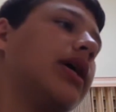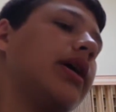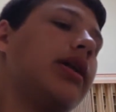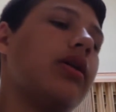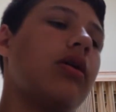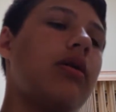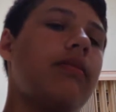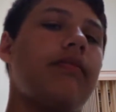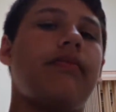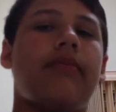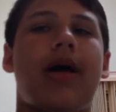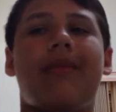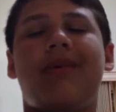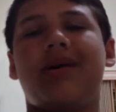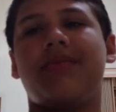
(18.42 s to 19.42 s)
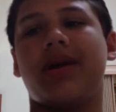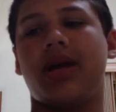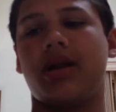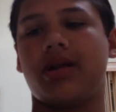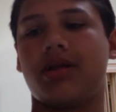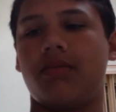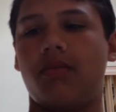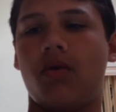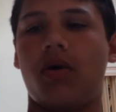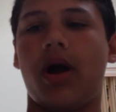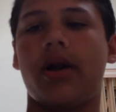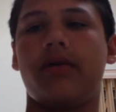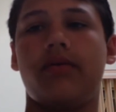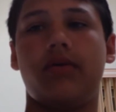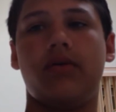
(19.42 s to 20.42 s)
and, um, I might be getting some more, I
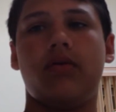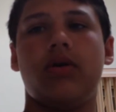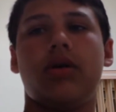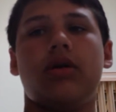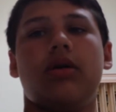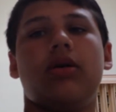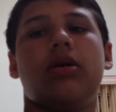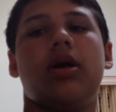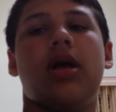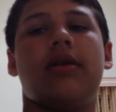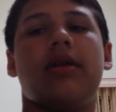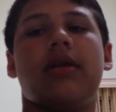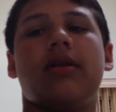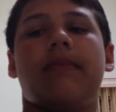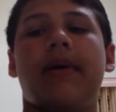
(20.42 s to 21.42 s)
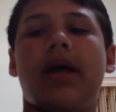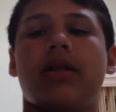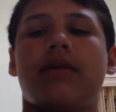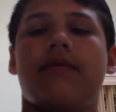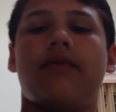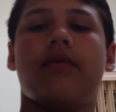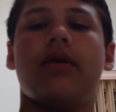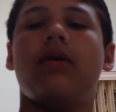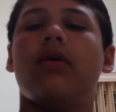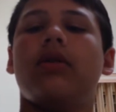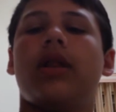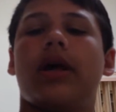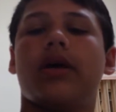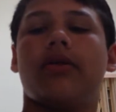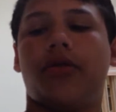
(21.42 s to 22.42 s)
don't know. It, it depends if we go to,
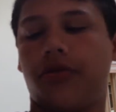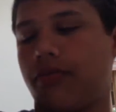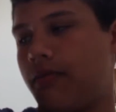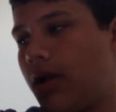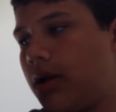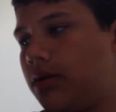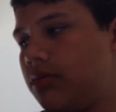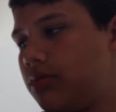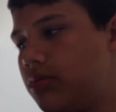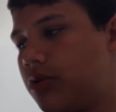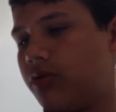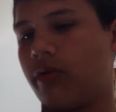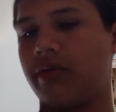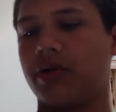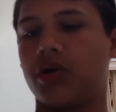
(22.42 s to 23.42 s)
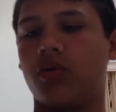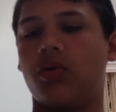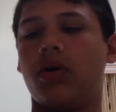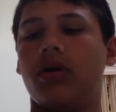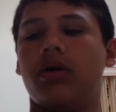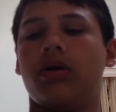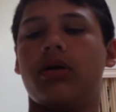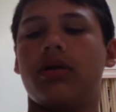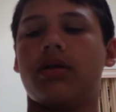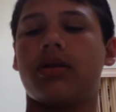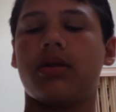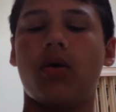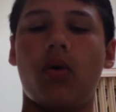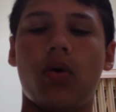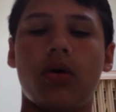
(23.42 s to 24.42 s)
like, a thrift store,
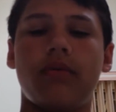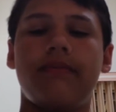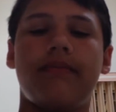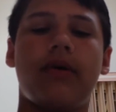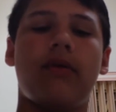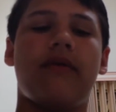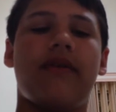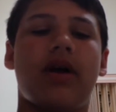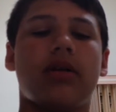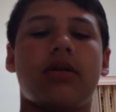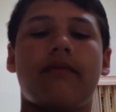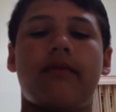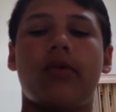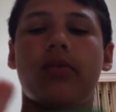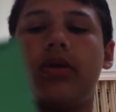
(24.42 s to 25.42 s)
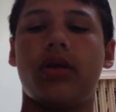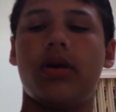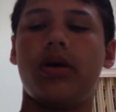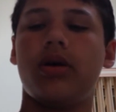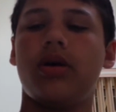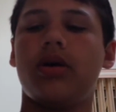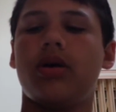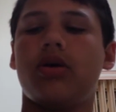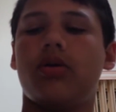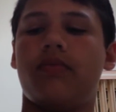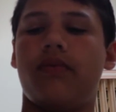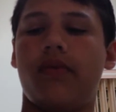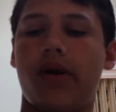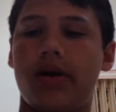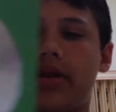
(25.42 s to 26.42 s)
store, and we find some for really good
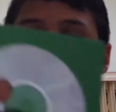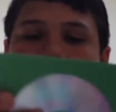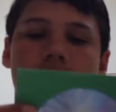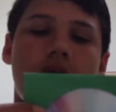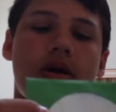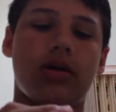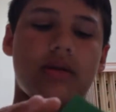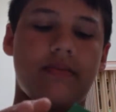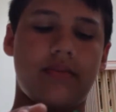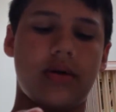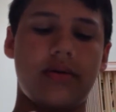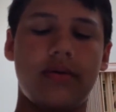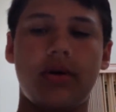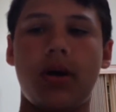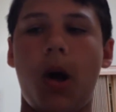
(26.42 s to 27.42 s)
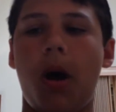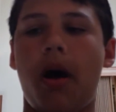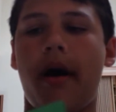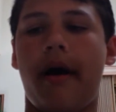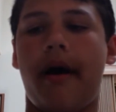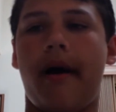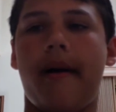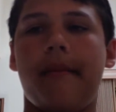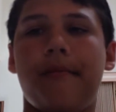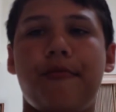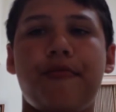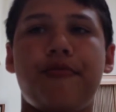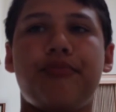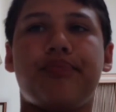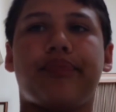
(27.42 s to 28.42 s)
price, that'd be awesome, but, um...
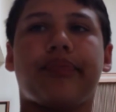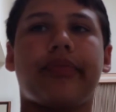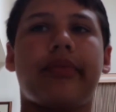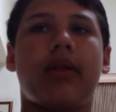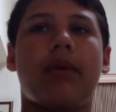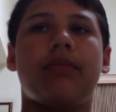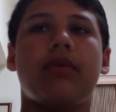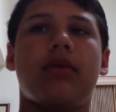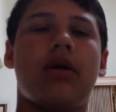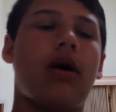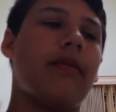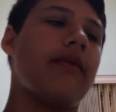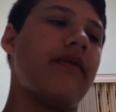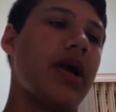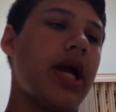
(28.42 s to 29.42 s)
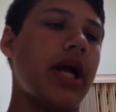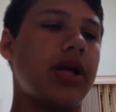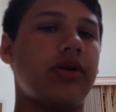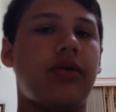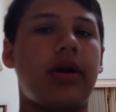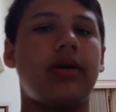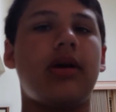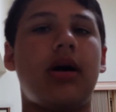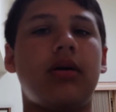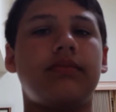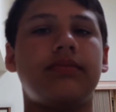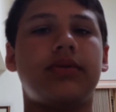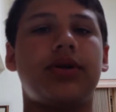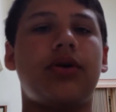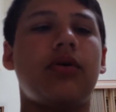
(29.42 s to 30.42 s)
I'm, I'm on vacation right now,
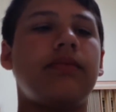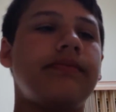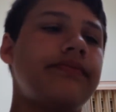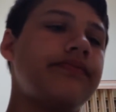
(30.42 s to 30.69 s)
so.